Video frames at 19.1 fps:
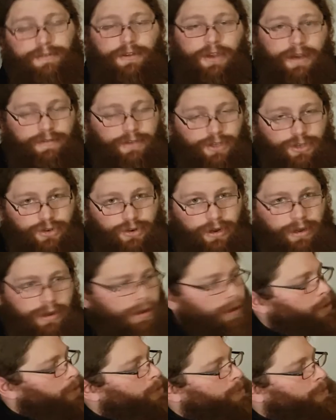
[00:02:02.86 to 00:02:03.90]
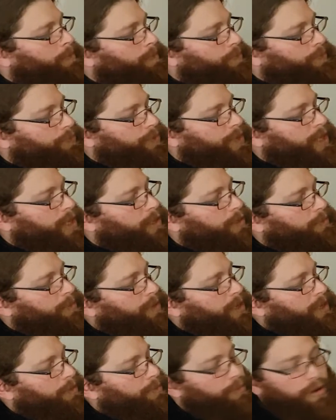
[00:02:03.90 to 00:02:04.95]
you have a strong arm, this will
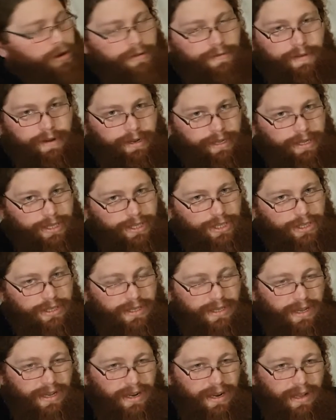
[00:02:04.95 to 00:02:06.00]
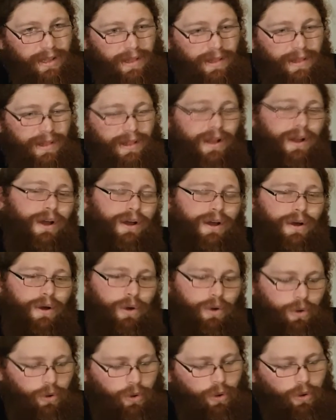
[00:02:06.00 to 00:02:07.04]
be perfect. It's just a little
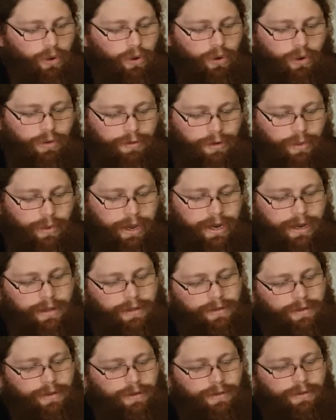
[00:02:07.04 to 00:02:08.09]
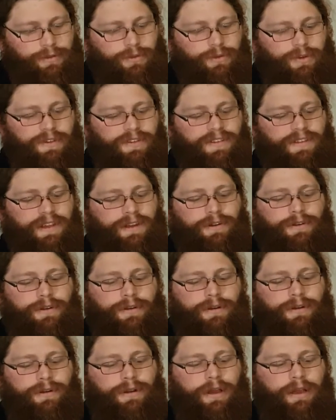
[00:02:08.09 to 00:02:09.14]
overweighted to the center,
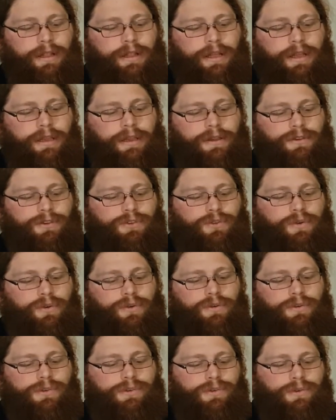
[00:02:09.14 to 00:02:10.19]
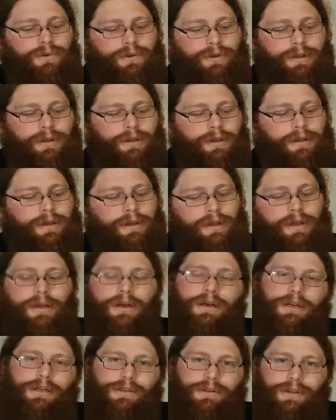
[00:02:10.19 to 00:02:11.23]
unlike a historical sword,
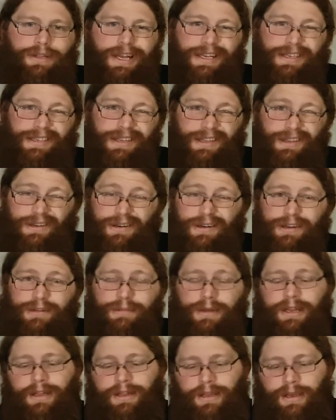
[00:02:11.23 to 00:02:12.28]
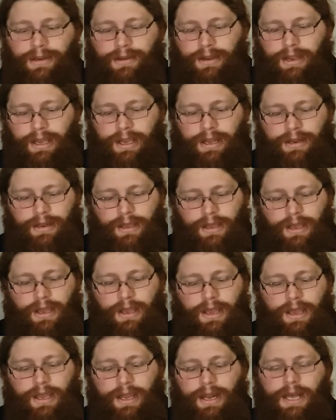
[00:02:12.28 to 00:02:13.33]
so that's not good. But on the other hand,
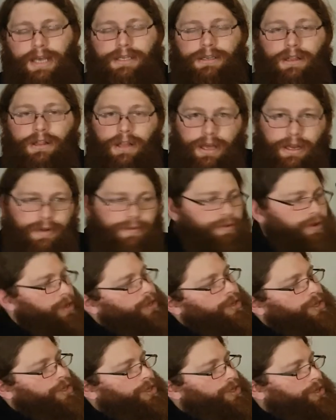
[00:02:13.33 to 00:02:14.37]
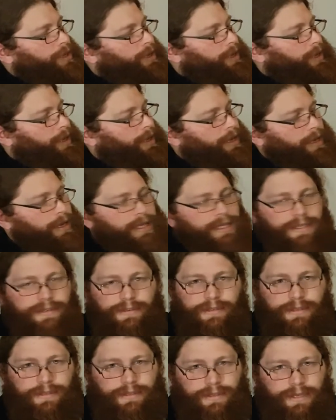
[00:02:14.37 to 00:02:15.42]
it has a lot of reach, and it
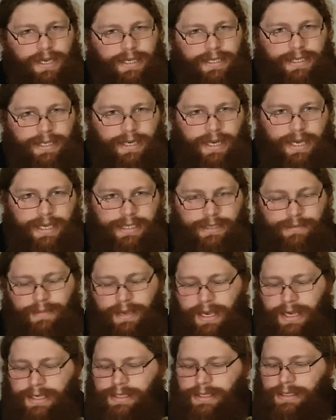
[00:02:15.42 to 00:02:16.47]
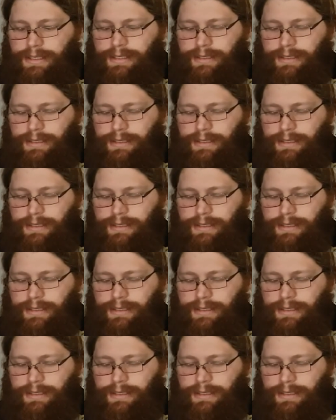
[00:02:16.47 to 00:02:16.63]
has a nice mass,